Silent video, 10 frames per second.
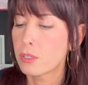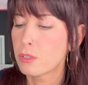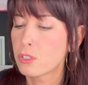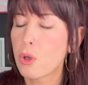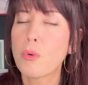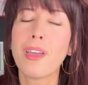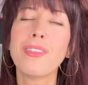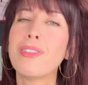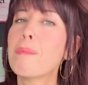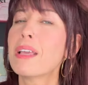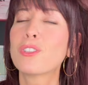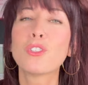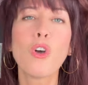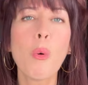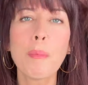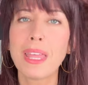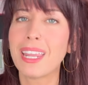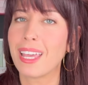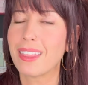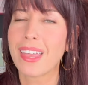So they make so
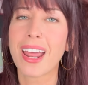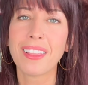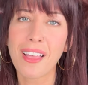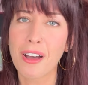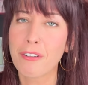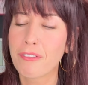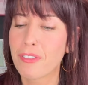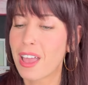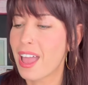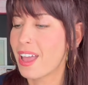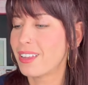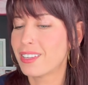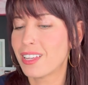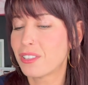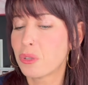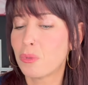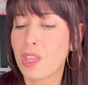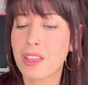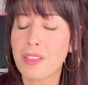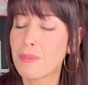many that I love. And so
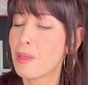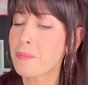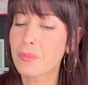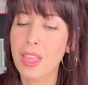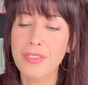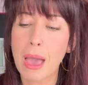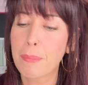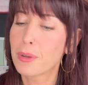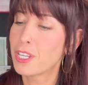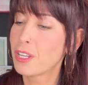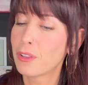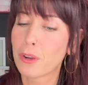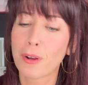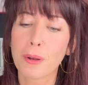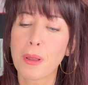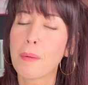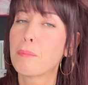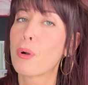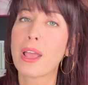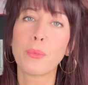that particular
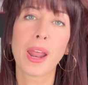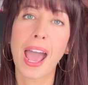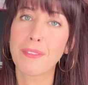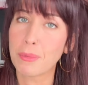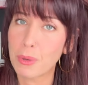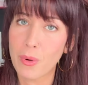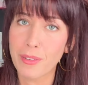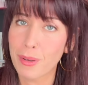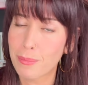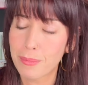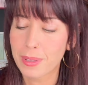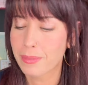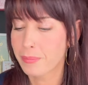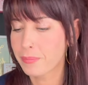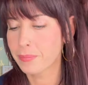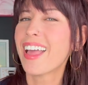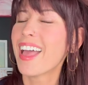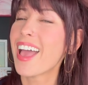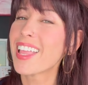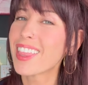brand would have to be one of them.
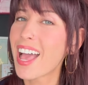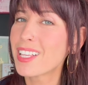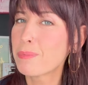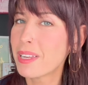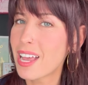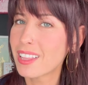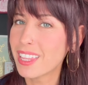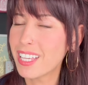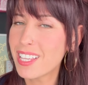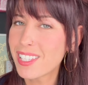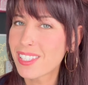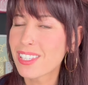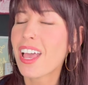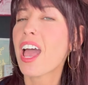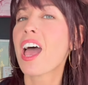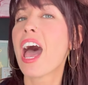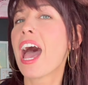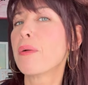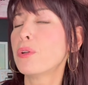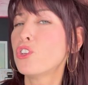And last but not least,
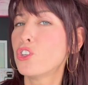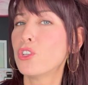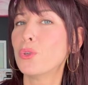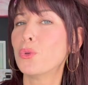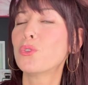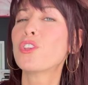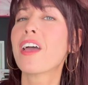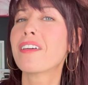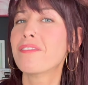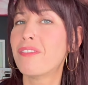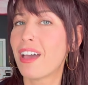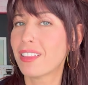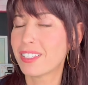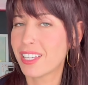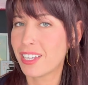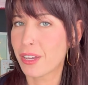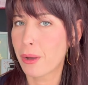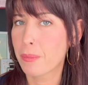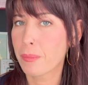I would choose Valentino,